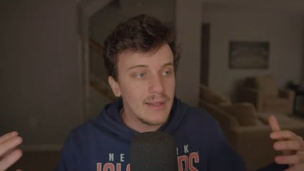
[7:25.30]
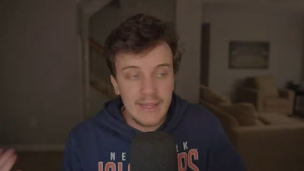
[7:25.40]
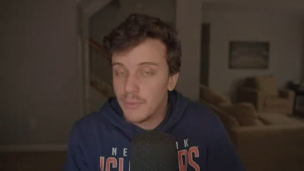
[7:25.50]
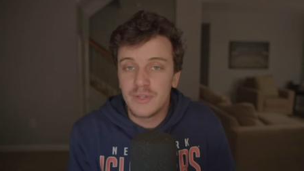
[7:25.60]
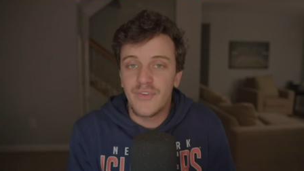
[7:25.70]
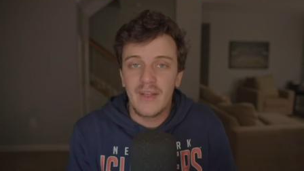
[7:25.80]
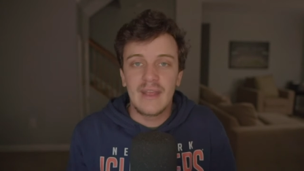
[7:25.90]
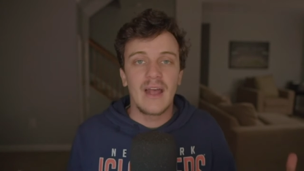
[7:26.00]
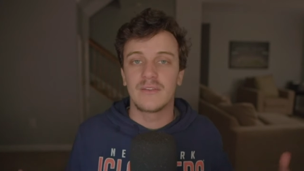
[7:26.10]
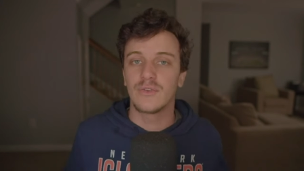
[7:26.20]
he was
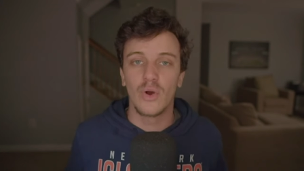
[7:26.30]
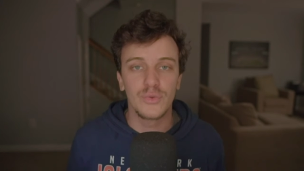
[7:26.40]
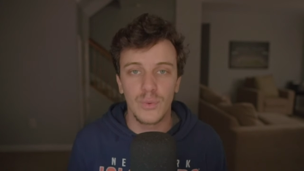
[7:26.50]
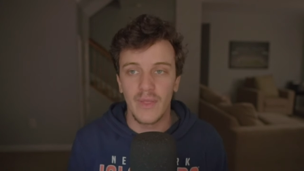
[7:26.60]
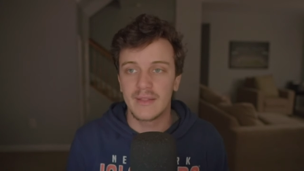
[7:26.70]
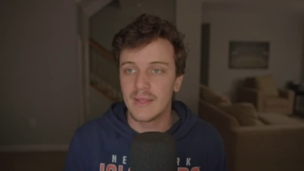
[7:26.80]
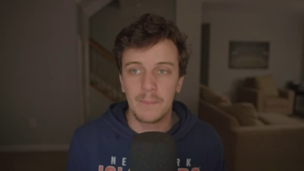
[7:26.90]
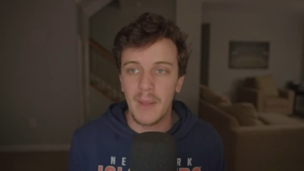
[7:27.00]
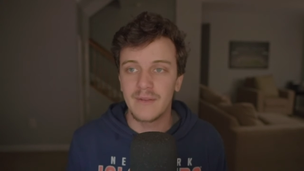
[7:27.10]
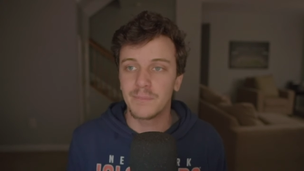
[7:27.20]
fantastic. Those were like the
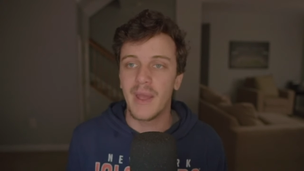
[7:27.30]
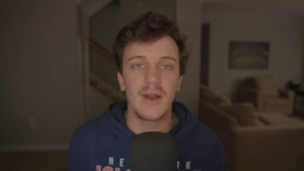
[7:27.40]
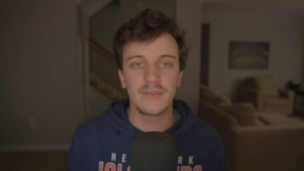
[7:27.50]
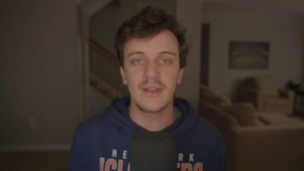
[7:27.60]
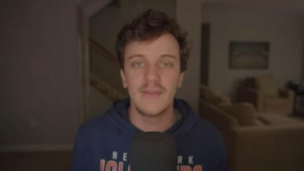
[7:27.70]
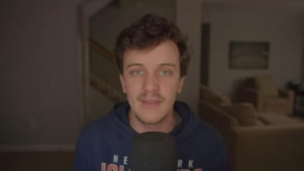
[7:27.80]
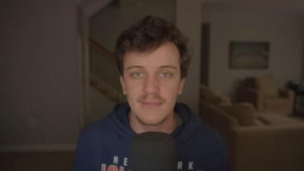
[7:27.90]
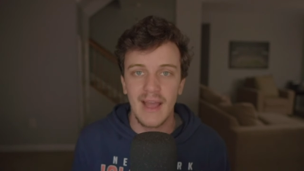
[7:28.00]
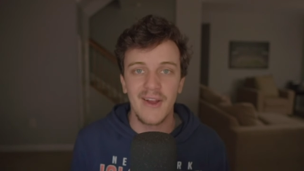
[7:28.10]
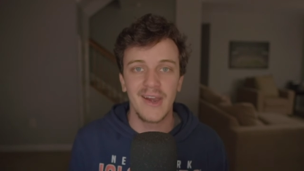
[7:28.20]
best pairs in the
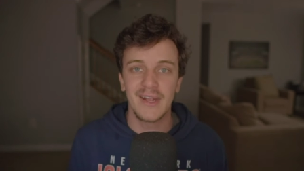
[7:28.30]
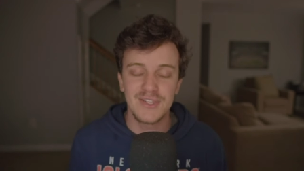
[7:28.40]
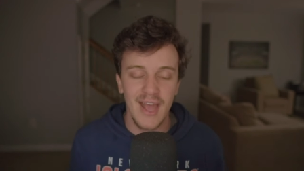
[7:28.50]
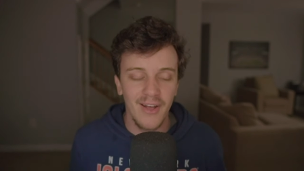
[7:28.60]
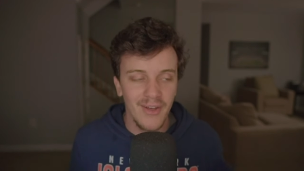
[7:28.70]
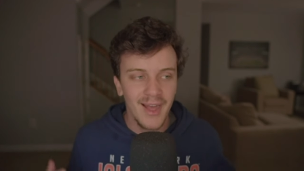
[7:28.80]
entire NHL.